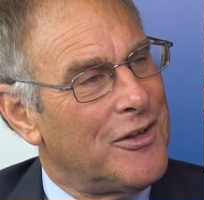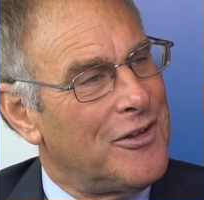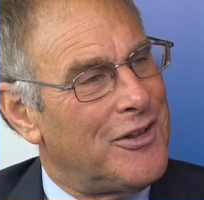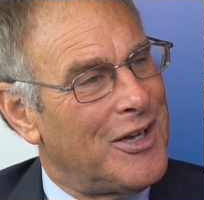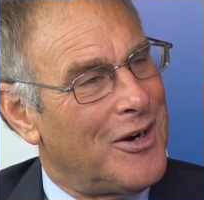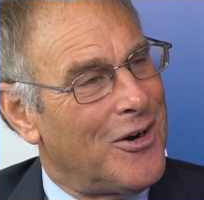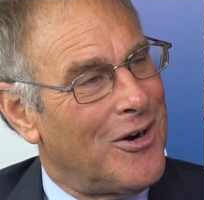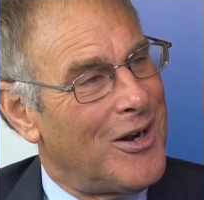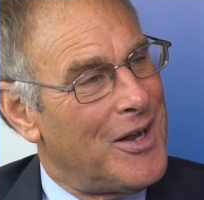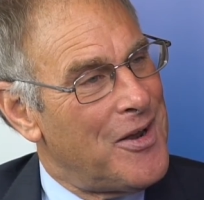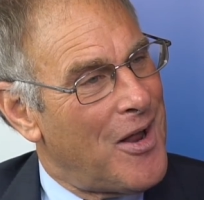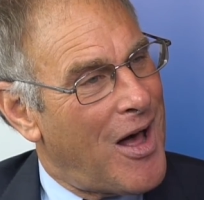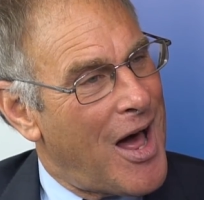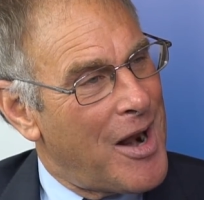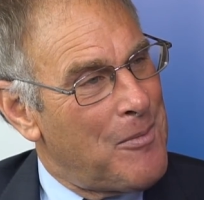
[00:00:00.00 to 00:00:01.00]
They're
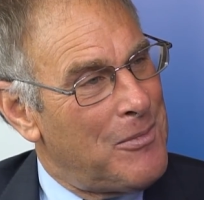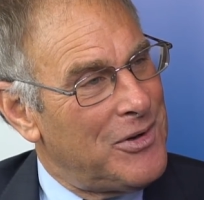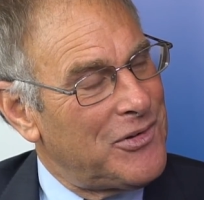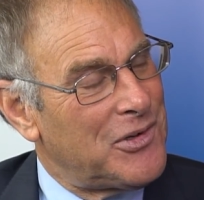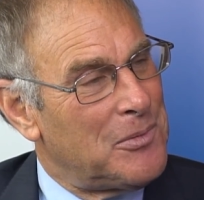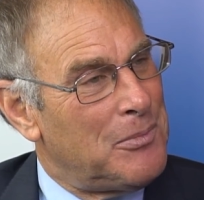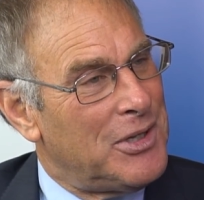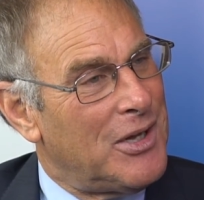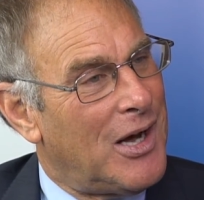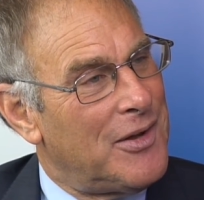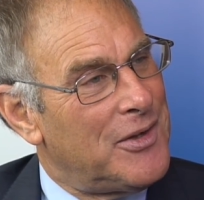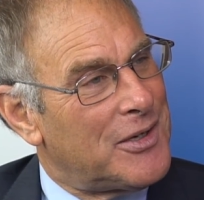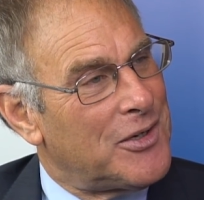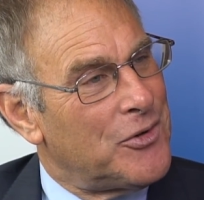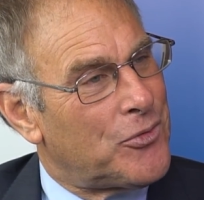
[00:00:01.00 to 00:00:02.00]
anonymous and
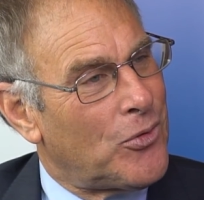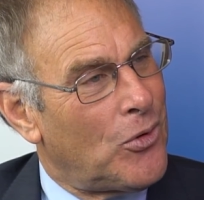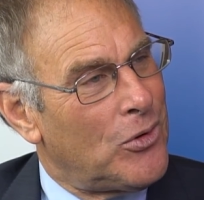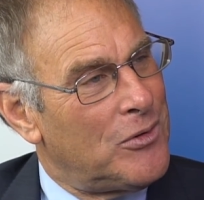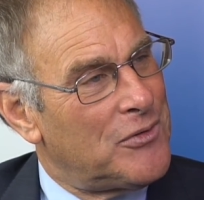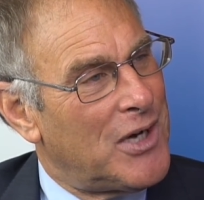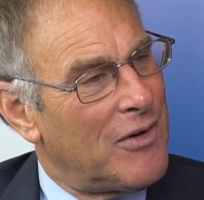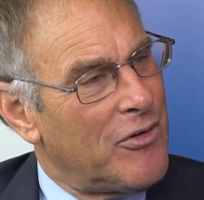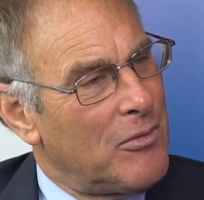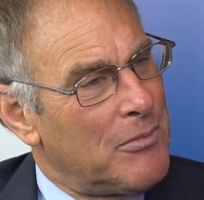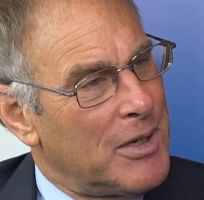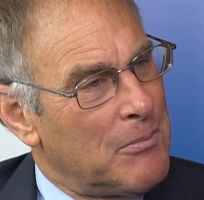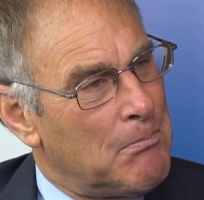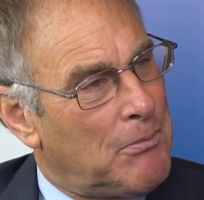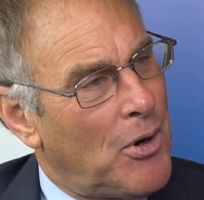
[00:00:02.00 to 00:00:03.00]
beyond the control of
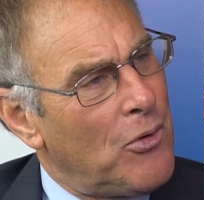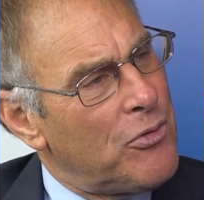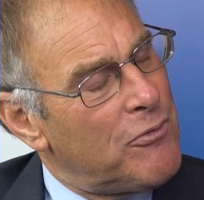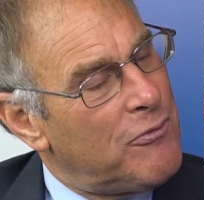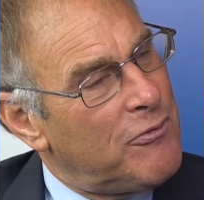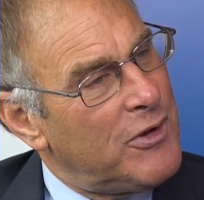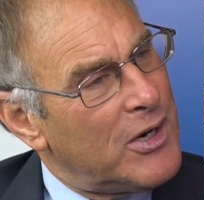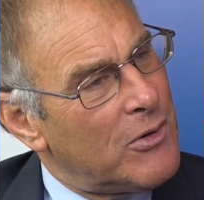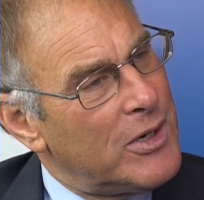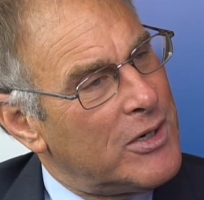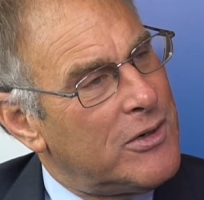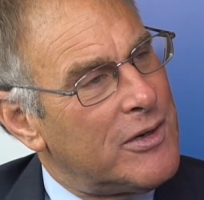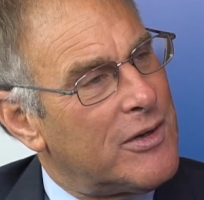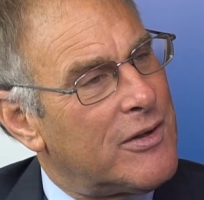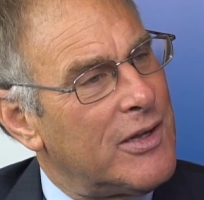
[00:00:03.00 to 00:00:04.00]
government, both very
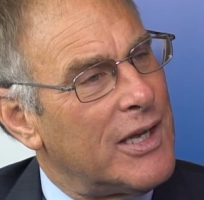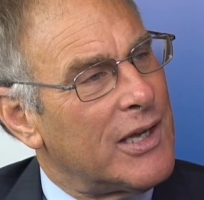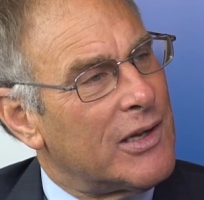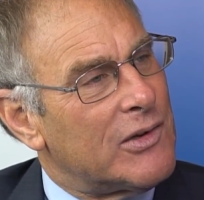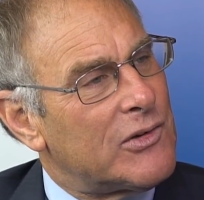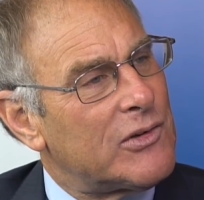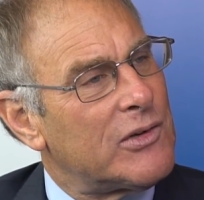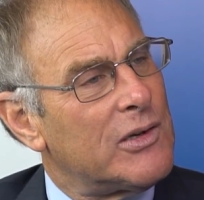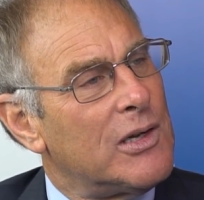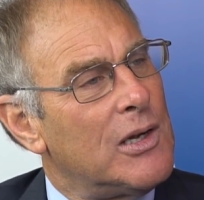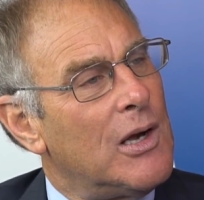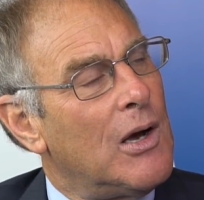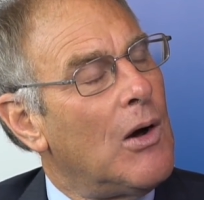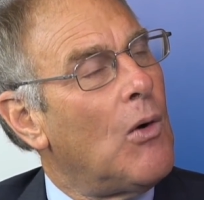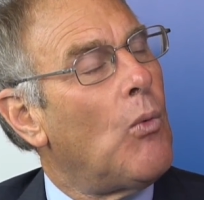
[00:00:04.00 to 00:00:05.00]
good things.
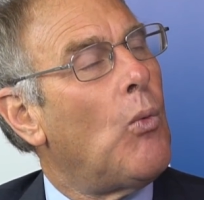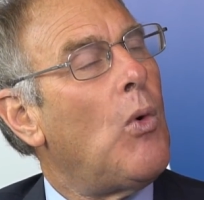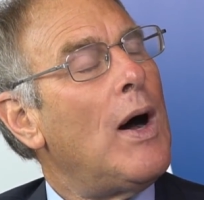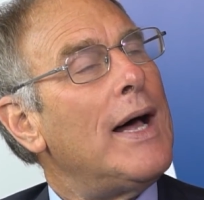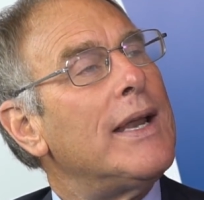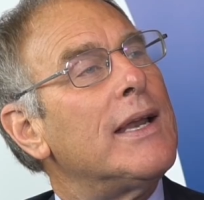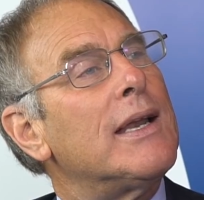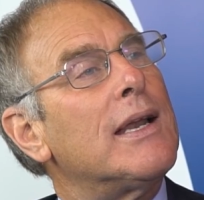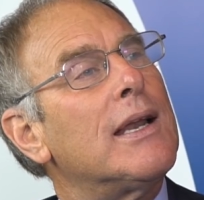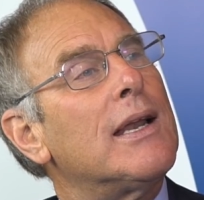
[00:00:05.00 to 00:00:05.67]
What